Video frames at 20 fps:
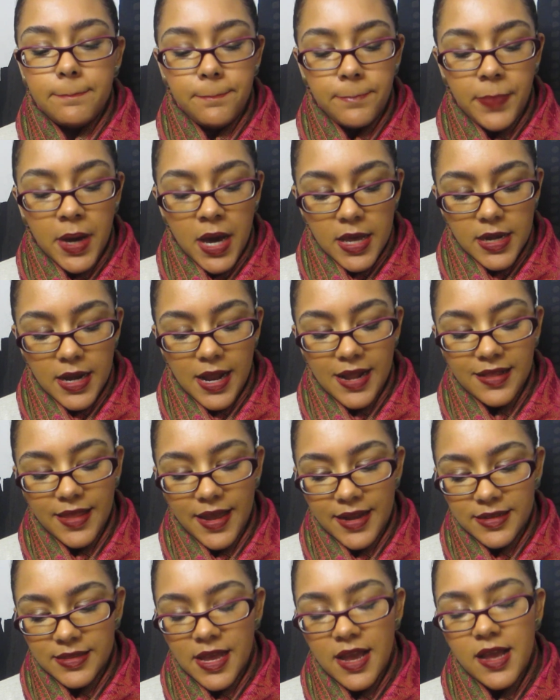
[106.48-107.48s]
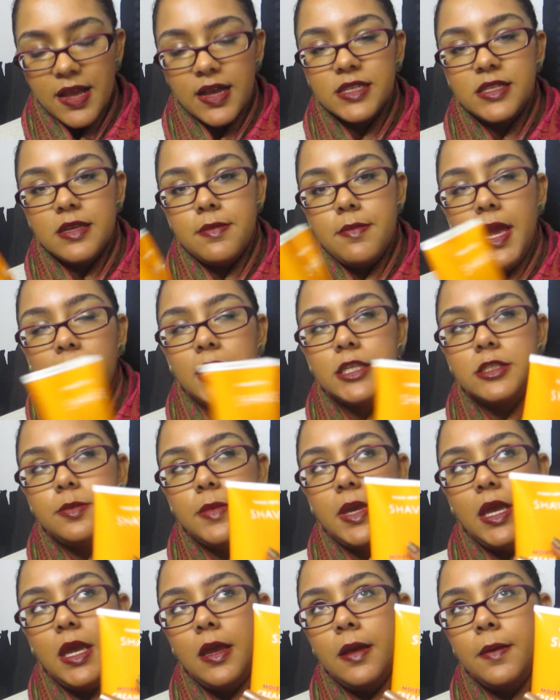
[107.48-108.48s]
But I like that because it makes
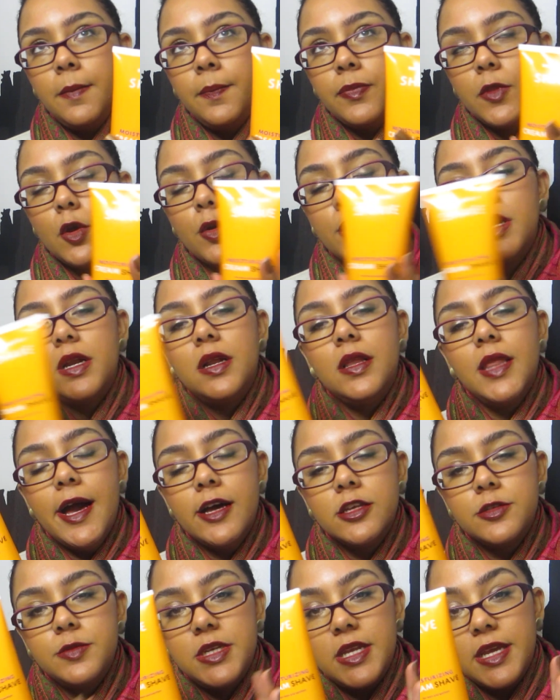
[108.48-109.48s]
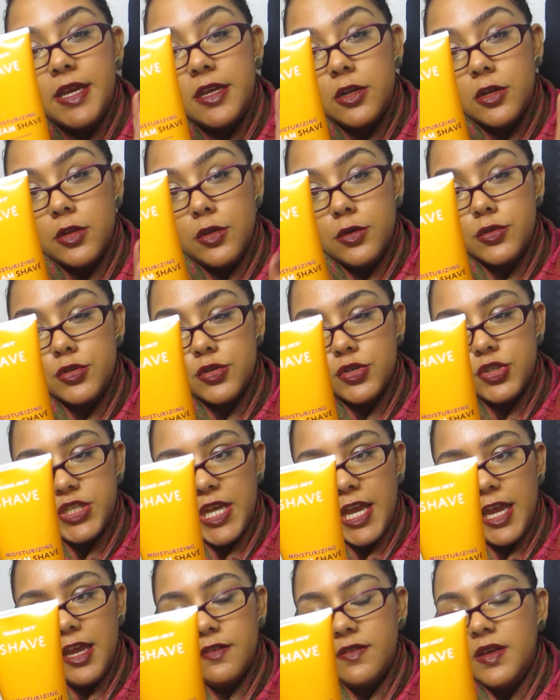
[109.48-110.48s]
me or it allows me to get a closer
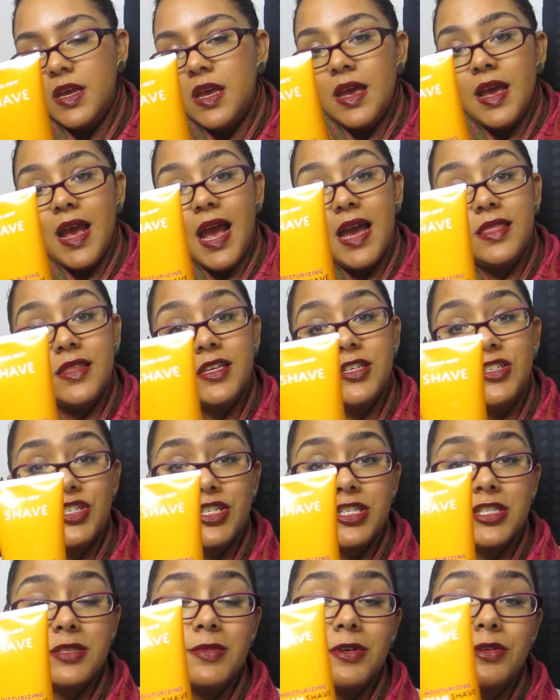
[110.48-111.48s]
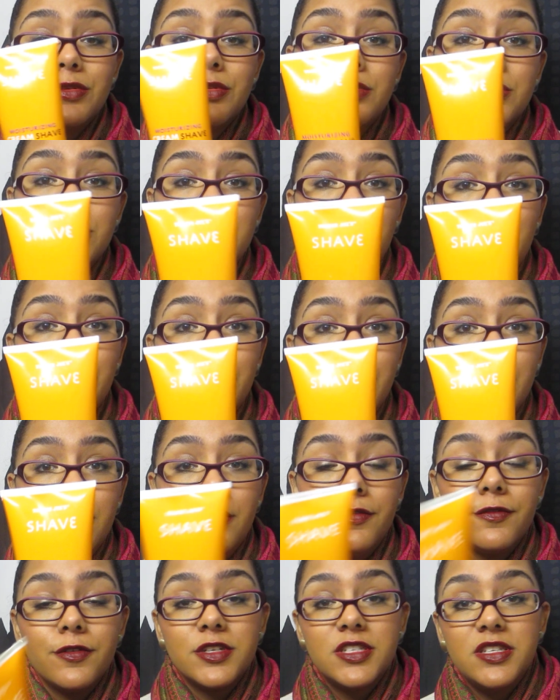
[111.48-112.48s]
shave and this just smells so good.
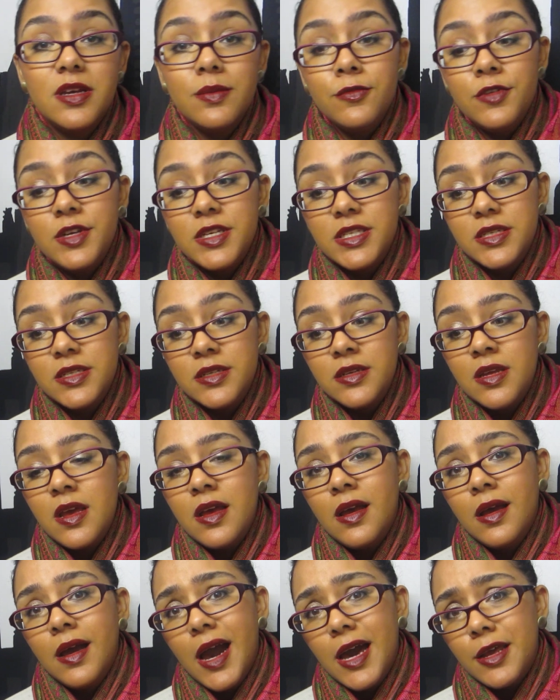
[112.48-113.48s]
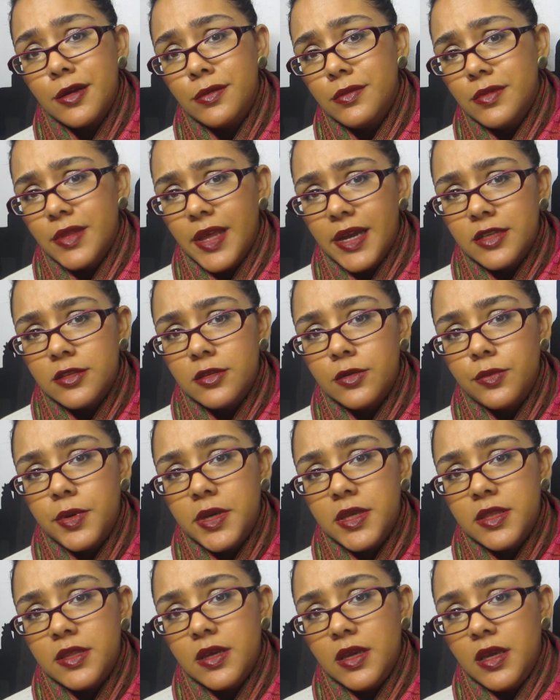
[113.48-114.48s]
For some reason, I don't like the
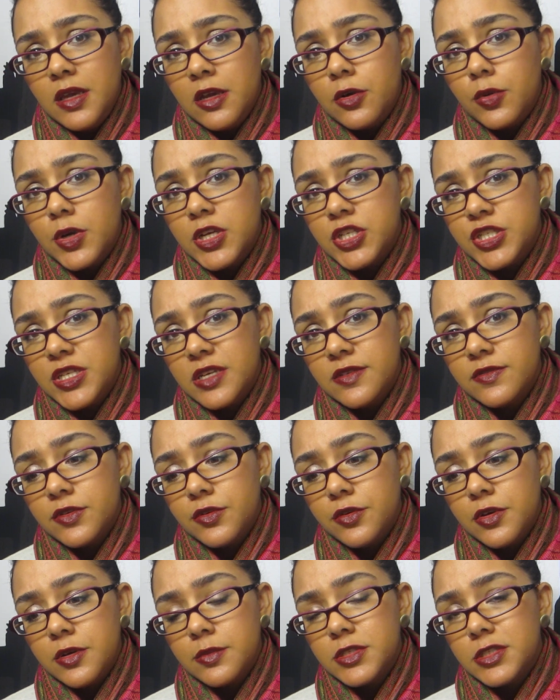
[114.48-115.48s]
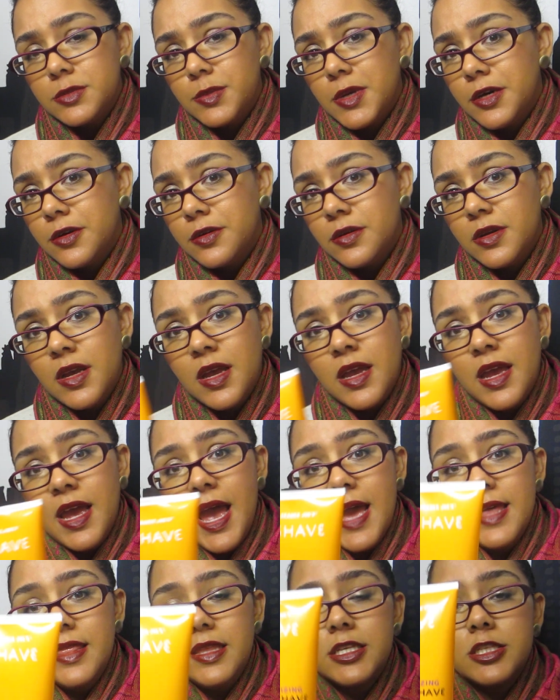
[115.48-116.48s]
way the EOS shaving cream smell
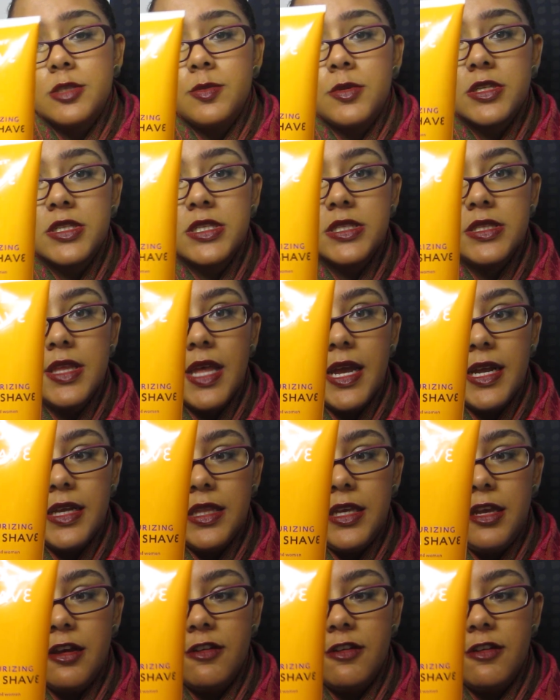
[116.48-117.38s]
and this smells slightly